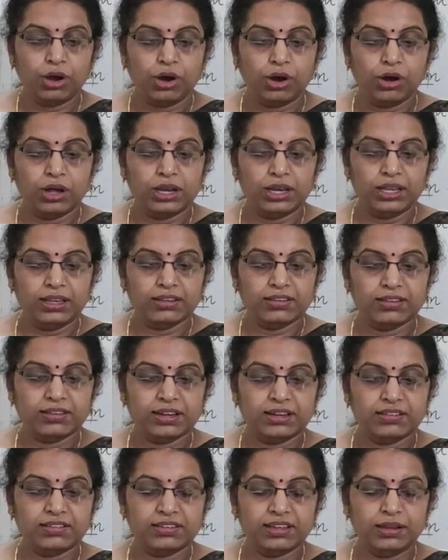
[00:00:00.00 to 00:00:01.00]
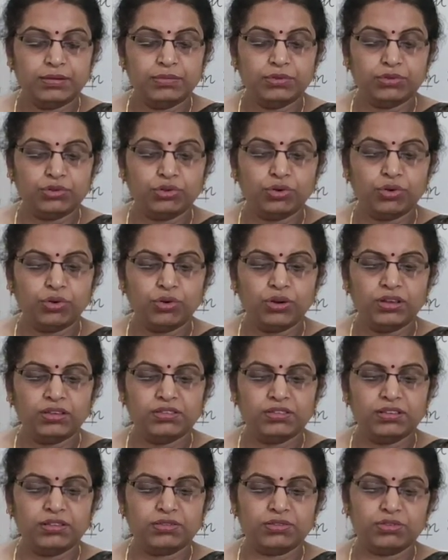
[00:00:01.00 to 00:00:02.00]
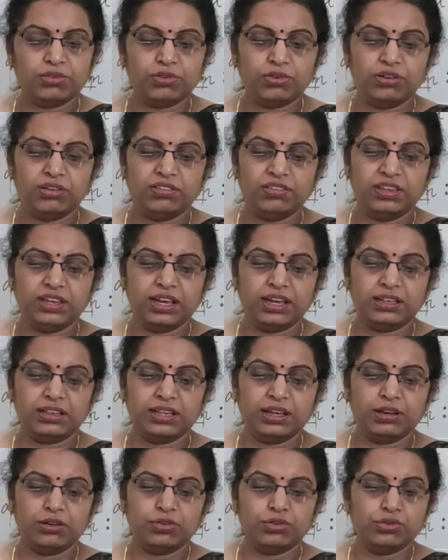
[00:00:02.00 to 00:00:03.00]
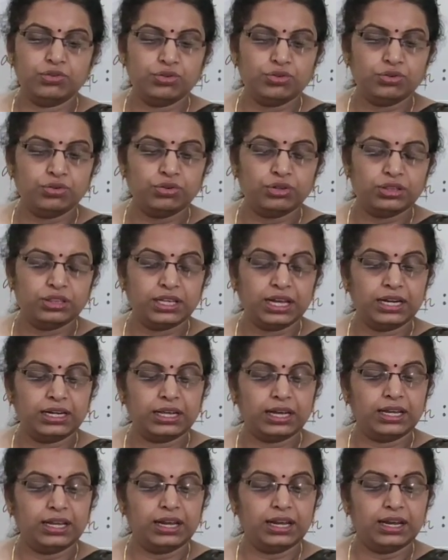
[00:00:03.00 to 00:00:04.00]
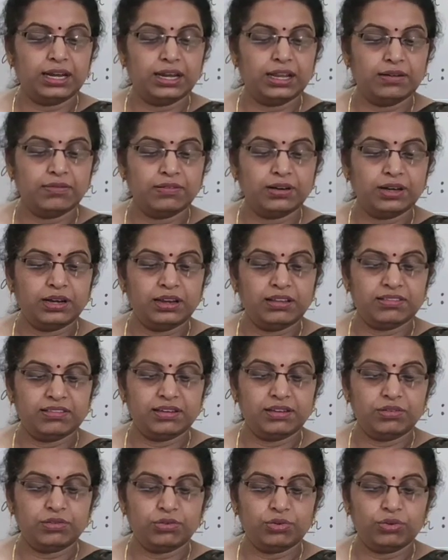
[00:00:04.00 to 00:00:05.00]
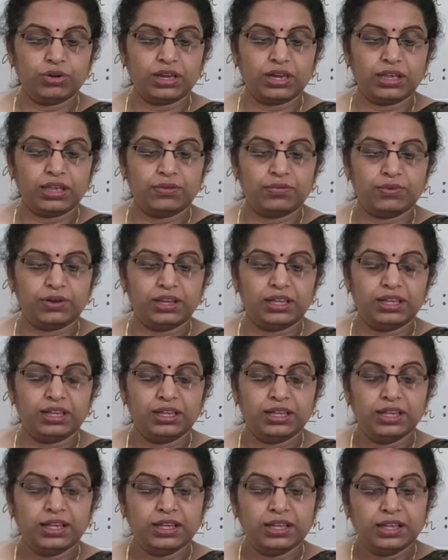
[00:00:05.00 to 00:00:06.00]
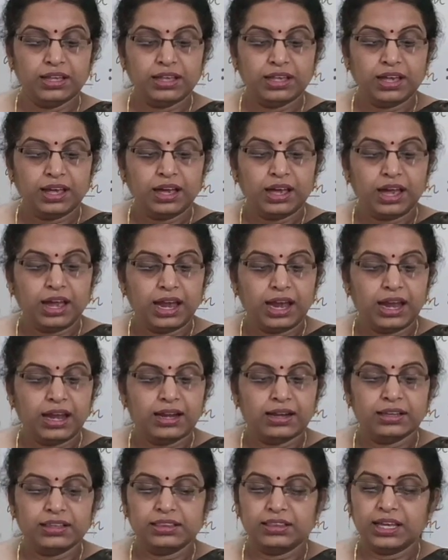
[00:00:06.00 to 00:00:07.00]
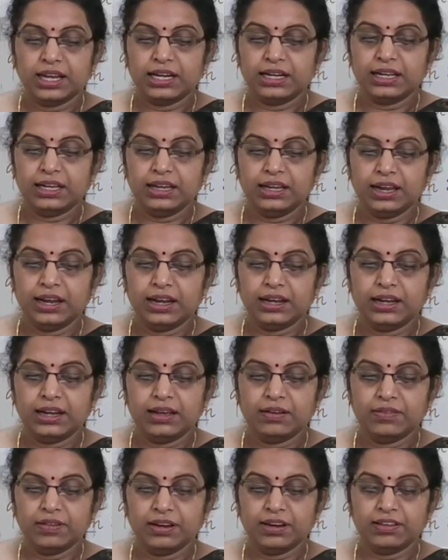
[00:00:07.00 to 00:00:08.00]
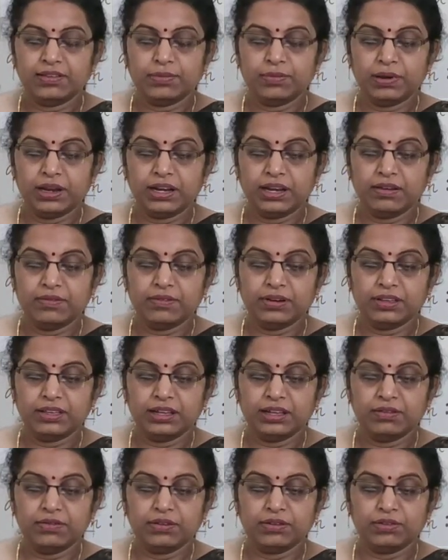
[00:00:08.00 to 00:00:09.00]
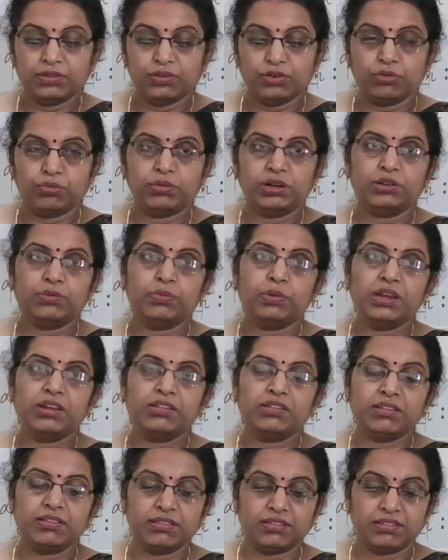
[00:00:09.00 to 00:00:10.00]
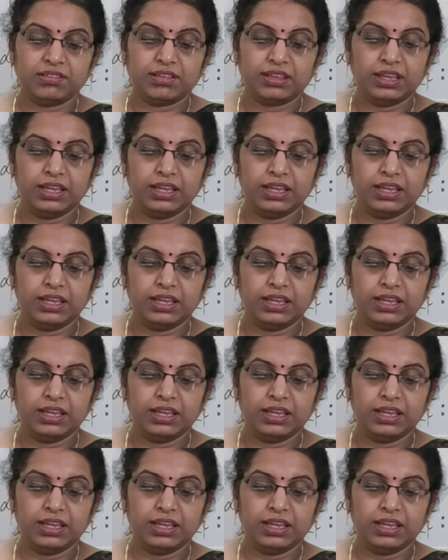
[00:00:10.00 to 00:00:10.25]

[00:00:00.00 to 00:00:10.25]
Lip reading: All he said seemed so easy. I think too that I had never listened so carefully, and that he had never explained everything with so much patience.